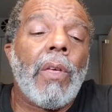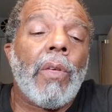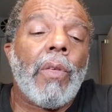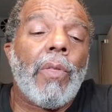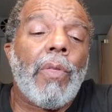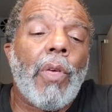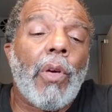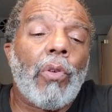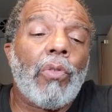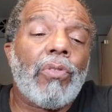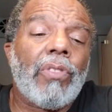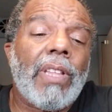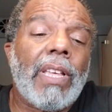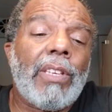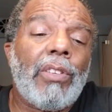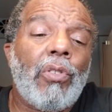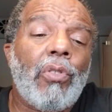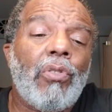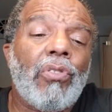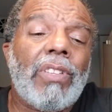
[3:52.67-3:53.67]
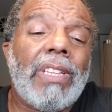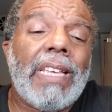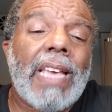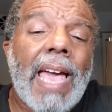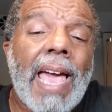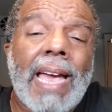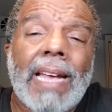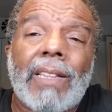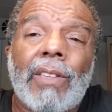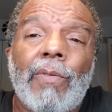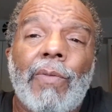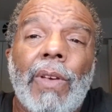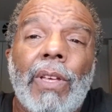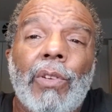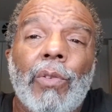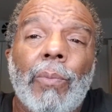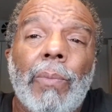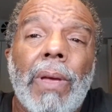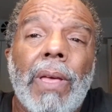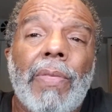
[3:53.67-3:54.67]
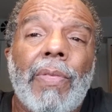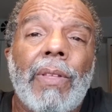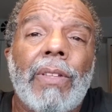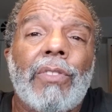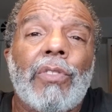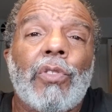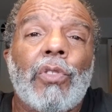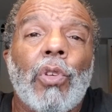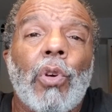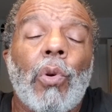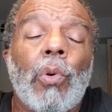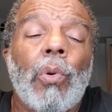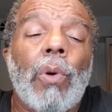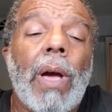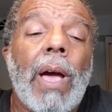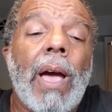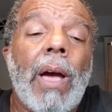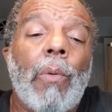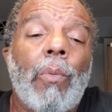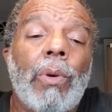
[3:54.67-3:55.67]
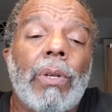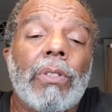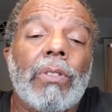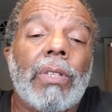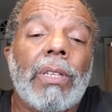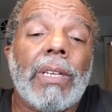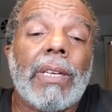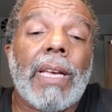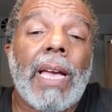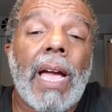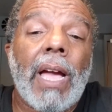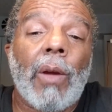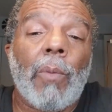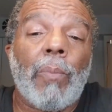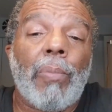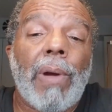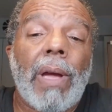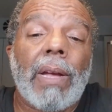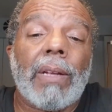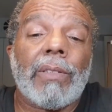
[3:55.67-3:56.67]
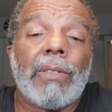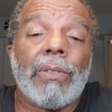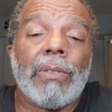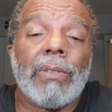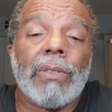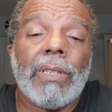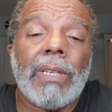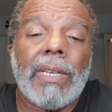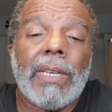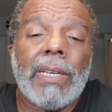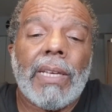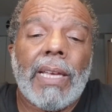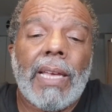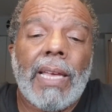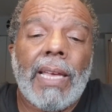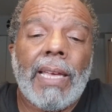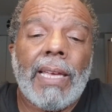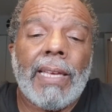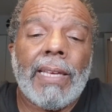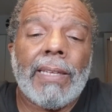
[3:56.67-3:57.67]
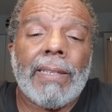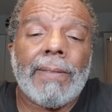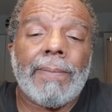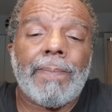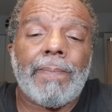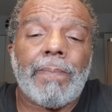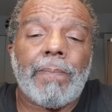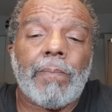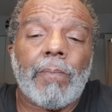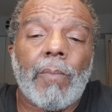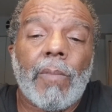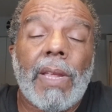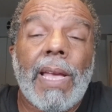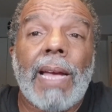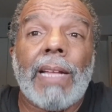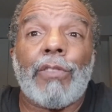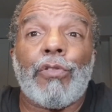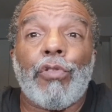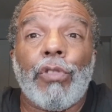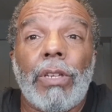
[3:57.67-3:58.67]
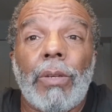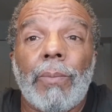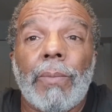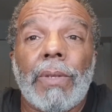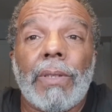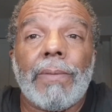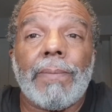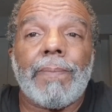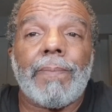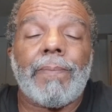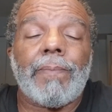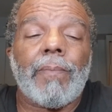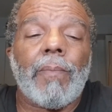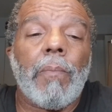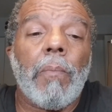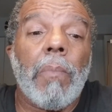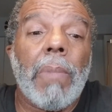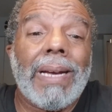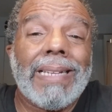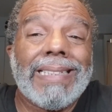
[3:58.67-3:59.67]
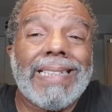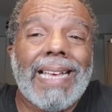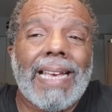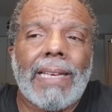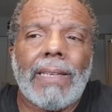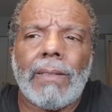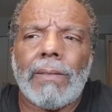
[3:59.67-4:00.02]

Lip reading: those that use the activator method. So I went to the chiropractor and got treatment Monday.